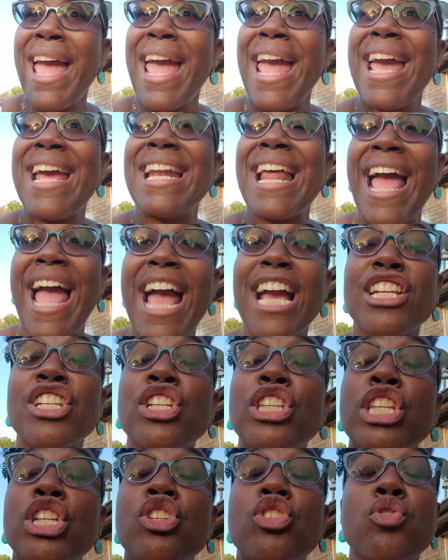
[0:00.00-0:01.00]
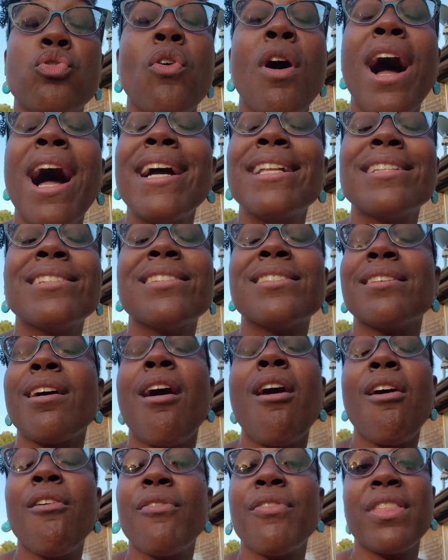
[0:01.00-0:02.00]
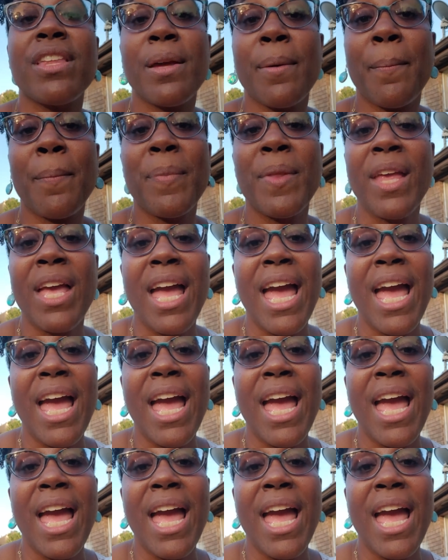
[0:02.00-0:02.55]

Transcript: and actually try to solve them